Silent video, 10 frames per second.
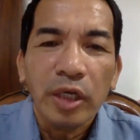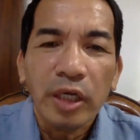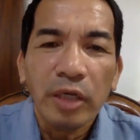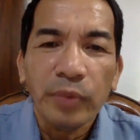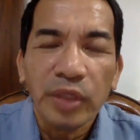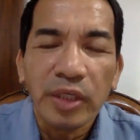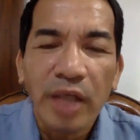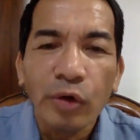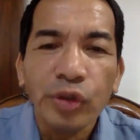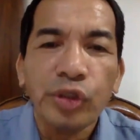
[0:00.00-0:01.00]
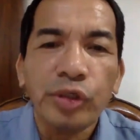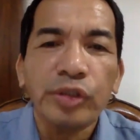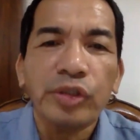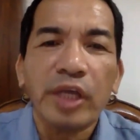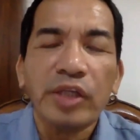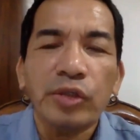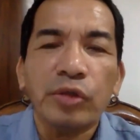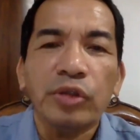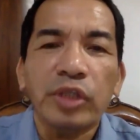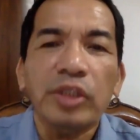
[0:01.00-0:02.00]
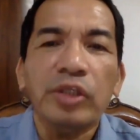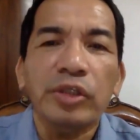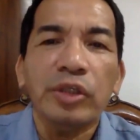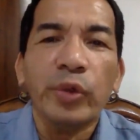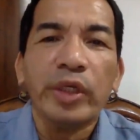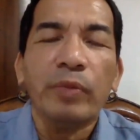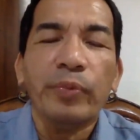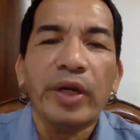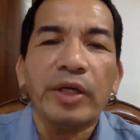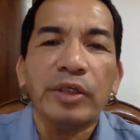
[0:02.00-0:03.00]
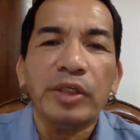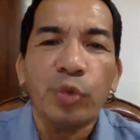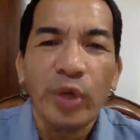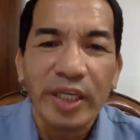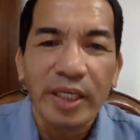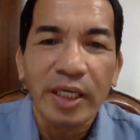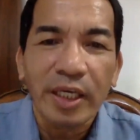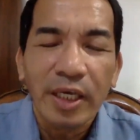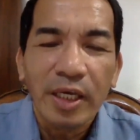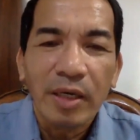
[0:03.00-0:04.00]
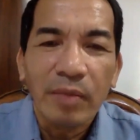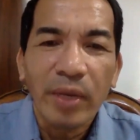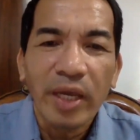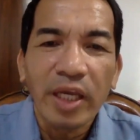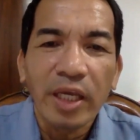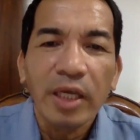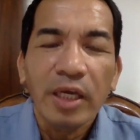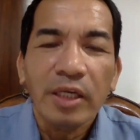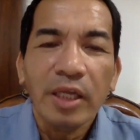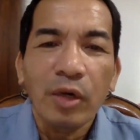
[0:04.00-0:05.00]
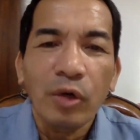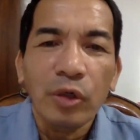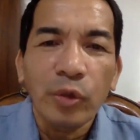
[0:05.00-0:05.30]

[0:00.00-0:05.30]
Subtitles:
in Putingkahoy Church as you continue your week of prayer this week. May the Lord